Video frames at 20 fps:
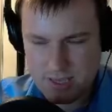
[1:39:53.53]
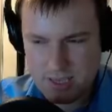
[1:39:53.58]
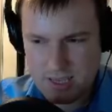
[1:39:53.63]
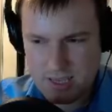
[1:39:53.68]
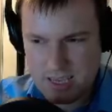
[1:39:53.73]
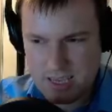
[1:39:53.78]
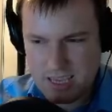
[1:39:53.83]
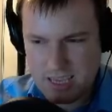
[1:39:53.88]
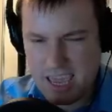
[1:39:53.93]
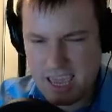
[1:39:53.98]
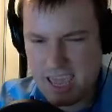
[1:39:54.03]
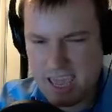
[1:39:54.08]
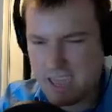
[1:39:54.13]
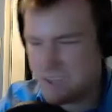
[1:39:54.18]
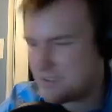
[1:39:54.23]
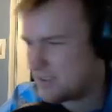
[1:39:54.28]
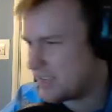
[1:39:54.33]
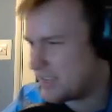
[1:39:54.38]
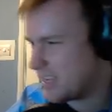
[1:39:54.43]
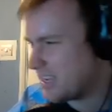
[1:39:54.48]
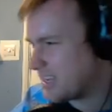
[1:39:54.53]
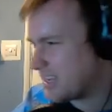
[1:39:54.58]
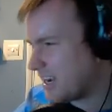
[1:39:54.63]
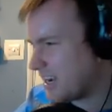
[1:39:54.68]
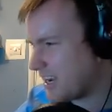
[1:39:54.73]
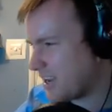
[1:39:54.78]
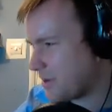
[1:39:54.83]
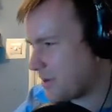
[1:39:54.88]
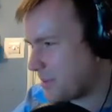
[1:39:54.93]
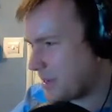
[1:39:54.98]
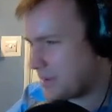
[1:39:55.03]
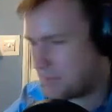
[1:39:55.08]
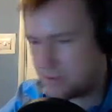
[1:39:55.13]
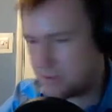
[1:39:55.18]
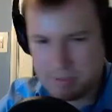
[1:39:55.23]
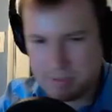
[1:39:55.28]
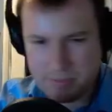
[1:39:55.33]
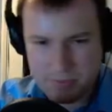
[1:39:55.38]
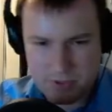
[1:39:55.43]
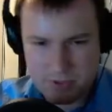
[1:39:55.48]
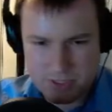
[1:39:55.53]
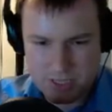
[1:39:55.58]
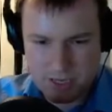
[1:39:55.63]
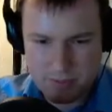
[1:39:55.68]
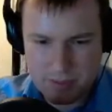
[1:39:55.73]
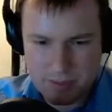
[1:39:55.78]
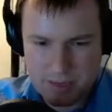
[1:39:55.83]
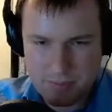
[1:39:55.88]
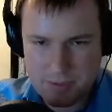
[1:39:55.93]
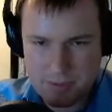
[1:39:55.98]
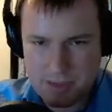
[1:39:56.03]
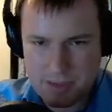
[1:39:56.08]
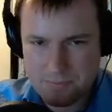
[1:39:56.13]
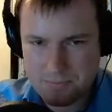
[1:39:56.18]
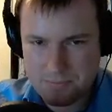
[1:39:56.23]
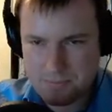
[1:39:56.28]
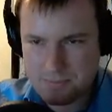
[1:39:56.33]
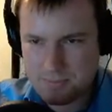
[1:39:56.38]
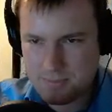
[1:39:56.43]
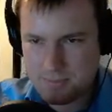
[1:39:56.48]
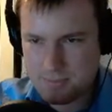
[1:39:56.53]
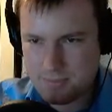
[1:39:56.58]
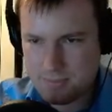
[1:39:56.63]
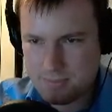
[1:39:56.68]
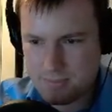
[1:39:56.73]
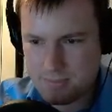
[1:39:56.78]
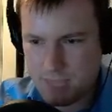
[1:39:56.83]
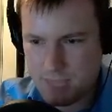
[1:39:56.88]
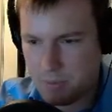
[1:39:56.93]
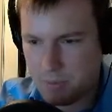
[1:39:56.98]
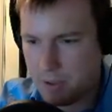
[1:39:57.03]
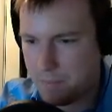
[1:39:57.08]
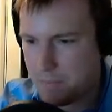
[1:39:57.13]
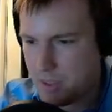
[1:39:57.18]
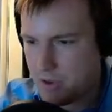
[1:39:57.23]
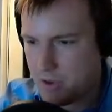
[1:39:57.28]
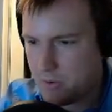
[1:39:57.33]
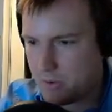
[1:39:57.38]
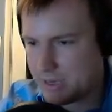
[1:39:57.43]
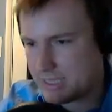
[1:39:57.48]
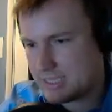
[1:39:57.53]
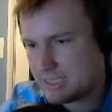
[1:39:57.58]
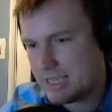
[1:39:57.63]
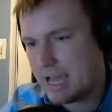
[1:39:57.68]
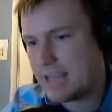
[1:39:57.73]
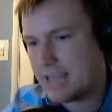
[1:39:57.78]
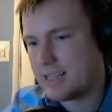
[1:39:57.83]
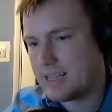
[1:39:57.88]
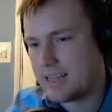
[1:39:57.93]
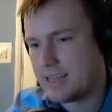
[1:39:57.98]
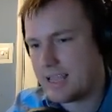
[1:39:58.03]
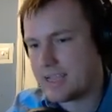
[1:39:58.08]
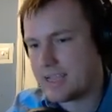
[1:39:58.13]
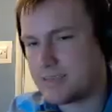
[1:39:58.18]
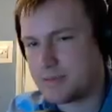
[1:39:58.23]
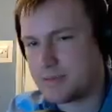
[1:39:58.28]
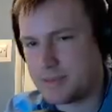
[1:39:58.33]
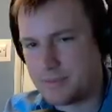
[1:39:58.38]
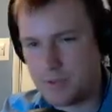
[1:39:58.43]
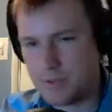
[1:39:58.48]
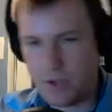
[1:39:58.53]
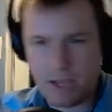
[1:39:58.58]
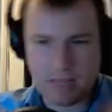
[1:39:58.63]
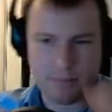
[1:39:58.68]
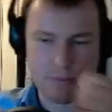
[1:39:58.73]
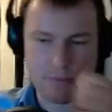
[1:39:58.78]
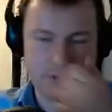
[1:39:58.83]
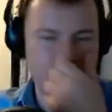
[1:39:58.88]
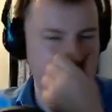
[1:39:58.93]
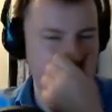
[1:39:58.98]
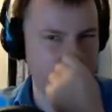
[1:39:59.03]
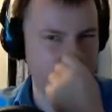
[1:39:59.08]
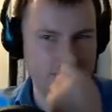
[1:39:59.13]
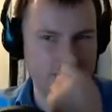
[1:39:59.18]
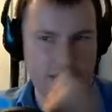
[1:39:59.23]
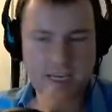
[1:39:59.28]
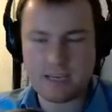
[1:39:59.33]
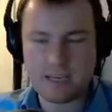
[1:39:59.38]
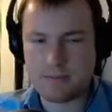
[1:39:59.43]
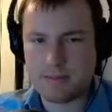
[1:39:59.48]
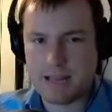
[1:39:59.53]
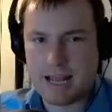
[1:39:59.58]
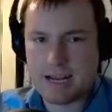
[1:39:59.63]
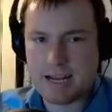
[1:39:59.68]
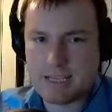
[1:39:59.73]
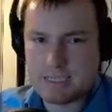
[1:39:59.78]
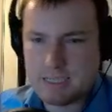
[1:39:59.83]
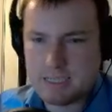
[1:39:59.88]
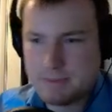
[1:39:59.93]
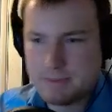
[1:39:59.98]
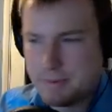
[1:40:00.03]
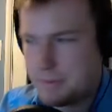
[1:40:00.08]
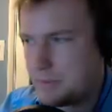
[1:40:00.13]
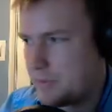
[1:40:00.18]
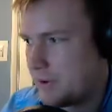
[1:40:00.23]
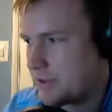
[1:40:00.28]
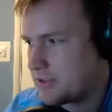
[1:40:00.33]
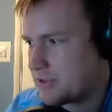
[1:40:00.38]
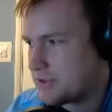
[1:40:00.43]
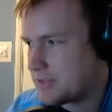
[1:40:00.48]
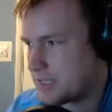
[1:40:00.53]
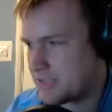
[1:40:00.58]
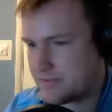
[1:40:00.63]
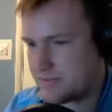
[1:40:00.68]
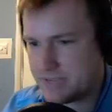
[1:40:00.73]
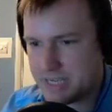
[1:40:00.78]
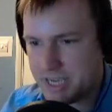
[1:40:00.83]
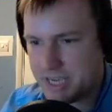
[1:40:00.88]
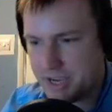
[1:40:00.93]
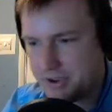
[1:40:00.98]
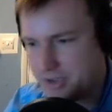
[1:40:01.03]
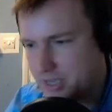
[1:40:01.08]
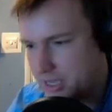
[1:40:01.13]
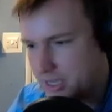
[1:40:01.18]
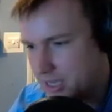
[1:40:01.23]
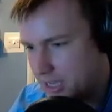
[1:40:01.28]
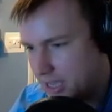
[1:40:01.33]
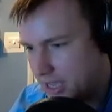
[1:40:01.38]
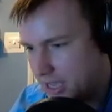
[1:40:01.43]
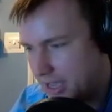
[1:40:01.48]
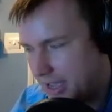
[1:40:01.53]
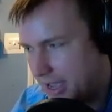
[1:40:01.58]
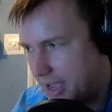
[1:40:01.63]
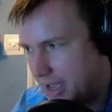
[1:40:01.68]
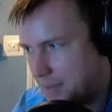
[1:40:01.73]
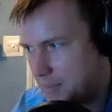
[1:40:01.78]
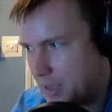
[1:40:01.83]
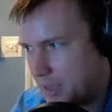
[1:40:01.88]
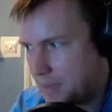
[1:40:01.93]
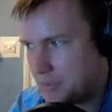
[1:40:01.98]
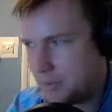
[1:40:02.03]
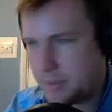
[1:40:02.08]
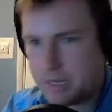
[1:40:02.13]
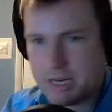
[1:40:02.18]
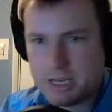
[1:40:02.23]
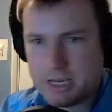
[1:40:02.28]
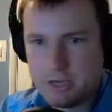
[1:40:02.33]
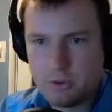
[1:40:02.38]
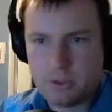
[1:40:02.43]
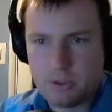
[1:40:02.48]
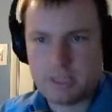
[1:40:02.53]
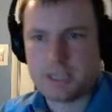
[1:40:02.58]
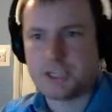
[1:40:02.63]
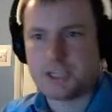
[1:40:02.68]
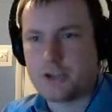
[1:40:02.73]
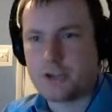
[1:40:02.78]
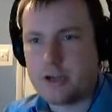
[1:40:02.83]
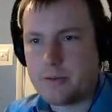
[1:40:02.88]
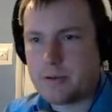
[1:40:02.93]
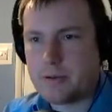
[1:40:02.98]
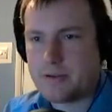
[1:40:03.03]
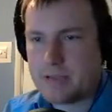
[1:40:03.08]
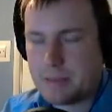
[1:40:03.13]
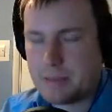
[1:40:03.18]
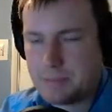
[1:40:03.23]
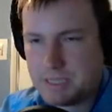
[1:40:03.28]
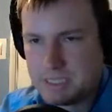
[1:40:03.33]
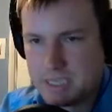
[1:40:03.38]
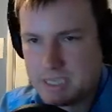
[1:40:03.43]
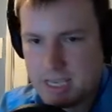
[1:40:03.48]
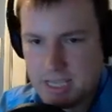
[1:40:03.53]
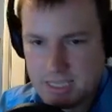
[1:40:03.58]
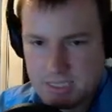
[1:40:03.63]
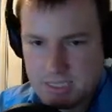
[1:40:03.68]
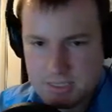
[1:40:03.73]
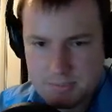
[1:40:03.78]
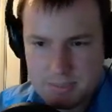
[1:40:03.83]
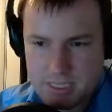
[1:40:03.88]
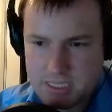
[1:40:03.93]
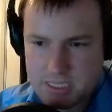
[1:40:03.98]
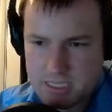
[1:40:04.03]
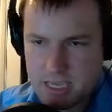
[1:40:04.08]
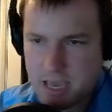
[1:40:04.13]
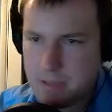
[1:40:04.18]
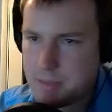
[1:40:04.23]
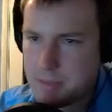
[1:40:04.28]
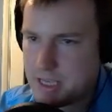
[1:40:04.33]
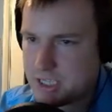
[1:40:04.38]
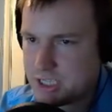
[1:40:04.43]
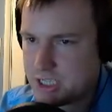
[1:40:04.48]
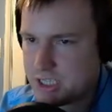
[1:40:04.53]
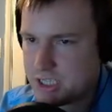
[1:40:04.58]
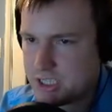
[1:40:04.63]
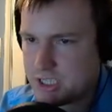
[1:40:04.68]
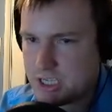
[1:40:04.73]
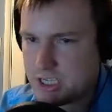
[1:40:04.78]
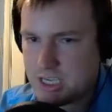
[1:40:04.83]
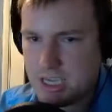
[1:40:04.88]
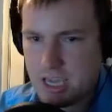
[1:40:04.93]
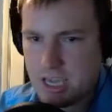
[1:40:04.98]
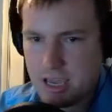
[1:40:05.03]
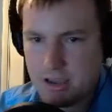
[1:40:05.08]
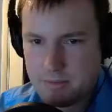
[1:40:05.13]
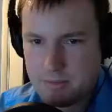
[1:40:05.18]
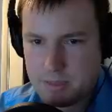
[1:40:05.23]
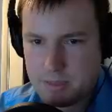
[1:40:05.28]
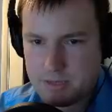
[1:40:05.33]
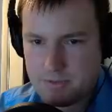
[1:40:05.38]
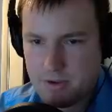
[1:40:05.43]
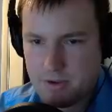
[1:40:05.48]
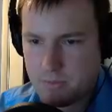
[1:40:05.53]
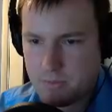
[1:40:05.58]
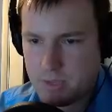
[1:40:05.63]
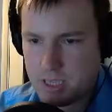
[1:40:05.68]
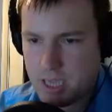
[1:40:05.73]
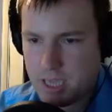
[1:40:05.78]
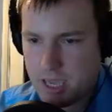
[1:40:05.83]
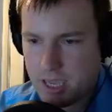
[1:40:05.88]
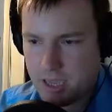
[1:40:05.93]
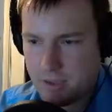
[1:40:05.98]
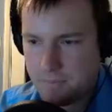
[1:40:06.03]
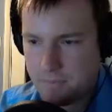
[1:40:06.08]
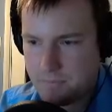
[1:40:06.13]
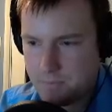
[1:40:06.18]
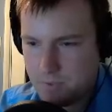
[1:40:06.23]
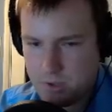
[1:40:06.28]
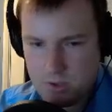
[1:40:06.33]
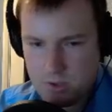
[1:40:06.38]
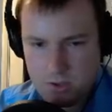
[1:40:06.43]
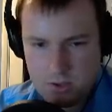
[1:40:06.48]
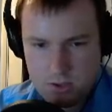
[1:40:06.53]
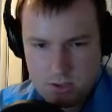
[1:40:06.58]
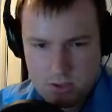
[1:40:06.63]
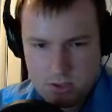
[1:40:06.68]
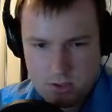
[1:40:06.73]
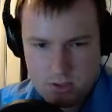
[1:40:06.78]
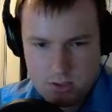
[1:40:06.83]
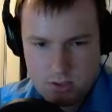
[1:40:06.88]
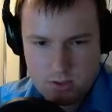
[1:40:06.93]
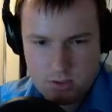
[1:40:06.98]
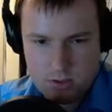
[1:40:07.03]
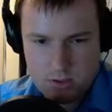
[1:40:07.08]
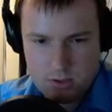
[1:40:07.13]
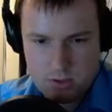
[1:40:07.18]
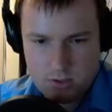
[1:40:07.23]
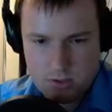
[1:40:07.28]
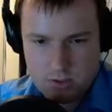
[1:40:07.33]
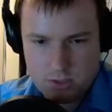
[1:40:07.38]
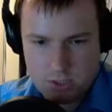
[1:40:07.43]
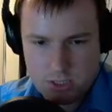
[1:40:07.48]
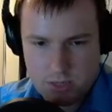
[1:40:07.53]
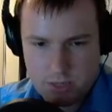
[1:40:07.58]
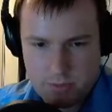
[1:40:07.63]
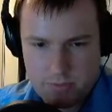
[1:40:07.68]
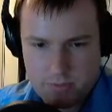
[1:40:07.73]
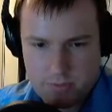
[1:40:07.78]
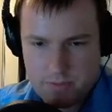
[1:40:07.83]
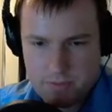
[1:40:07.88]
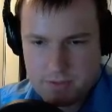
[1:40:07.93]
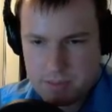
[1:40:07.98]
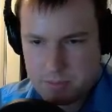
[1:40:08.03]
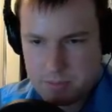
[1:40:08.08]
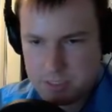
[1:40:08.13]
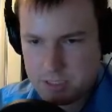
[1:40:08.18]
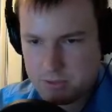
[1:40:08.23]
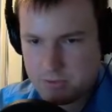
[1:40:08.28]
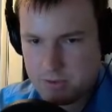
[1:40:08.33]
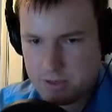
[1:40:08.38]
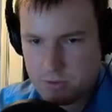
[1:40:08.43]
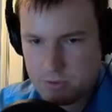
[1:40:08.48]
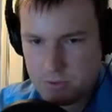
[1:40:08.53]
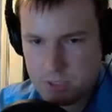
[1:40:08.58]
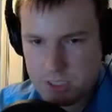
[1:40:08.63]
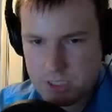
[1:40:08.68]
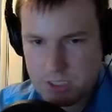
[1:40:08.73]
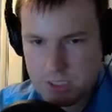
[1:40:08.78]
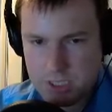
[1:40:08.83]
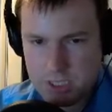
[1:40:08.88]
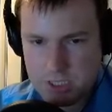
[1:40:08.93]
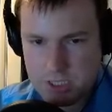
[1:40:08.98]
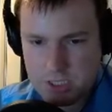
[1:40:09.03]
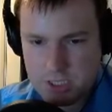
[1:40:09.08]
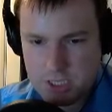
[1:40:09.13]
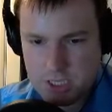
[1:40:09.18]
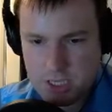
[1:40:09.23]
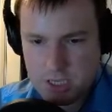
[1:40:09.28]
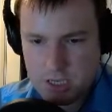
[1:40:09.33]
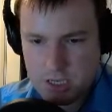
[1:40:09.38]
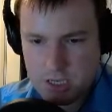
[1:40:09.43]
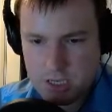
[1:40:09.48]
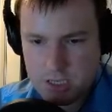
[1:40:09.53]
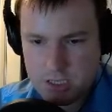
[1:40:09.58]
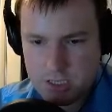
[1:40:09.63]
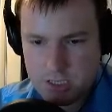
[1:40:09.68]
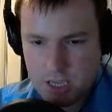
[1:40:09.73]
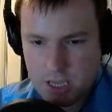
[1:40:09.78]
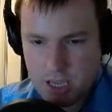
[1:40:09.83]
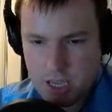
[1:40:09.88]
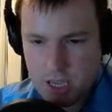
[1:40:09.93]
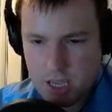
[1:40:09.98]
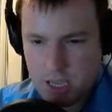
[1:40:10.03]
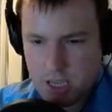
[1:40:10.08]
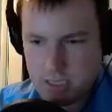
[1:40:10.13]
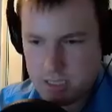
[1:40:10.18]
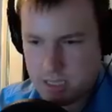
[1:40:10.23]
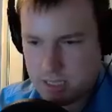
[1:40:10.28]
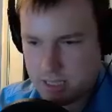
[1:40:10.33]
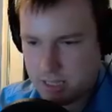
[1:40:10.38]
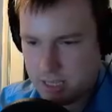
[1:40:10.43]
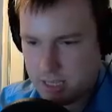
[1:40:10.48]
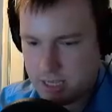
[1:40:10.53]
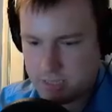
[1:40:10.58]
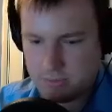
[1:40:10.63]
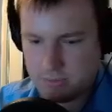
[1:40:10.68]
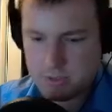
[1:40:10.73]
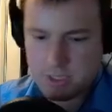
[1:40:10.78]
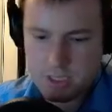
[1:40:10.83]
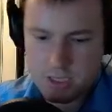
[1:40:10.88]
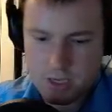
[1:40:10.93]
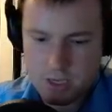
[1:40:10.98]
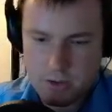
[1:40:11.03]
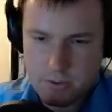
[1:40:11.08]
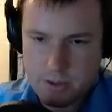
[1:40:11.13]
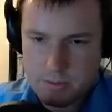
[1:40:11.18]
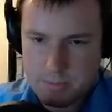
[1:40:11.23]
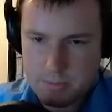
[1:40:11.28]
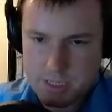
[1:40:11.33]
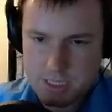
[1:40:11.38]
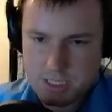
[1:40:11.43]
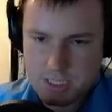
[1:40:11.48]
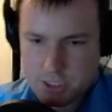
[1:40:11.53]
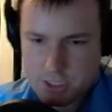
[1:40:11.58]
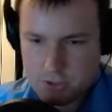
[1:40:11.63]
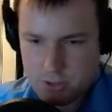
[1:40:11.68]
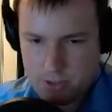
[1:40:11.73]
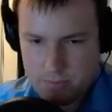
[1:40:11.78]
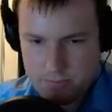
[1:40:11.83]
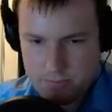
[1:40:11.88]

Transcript: Yeah, I was thinking cargo bay it probably was going to be, but oh well. We'll get to that a little later not at the point of invading planets and I probably won't do this video. I'm probably going to call this stream in a couple of turns, but let's just see how further we can get here. Start with, we have a couple of ships without orders. This is a tickler class, which can go and be a sentry.